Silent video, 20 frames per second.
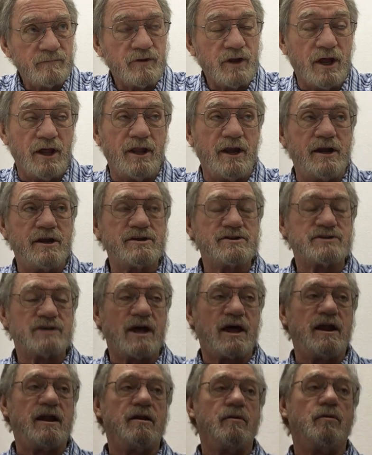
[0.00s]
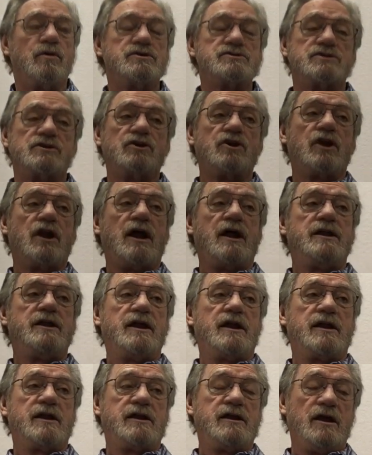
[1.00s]
You know, they decided it wasn't a good
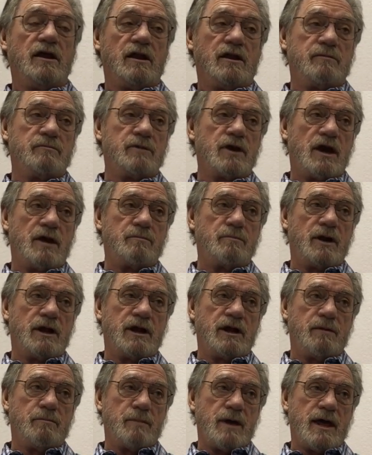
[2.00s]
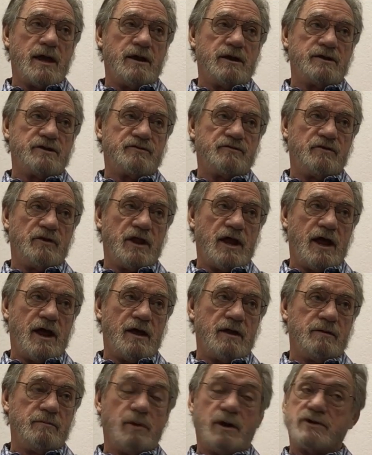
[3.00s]
idea to kill him. God might get mad at us for
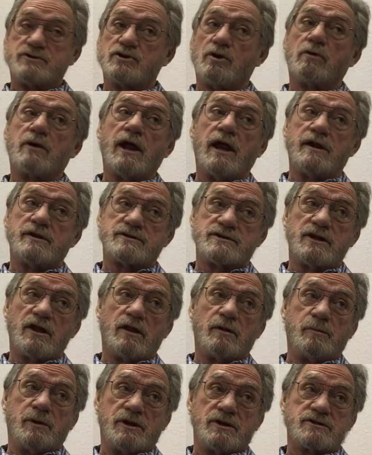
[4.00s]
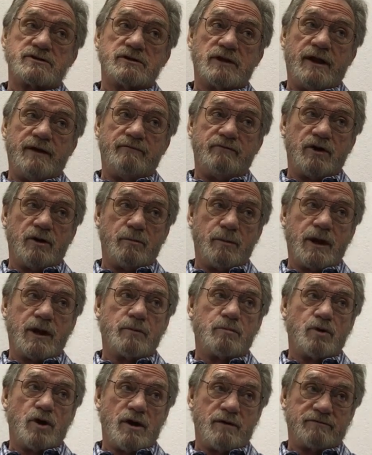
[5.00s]
that, but it's okay to sell him into slavery and make
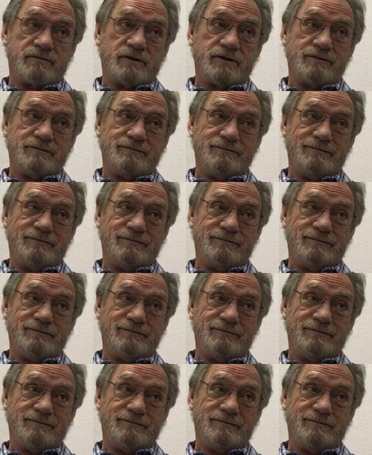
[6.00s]
a profit.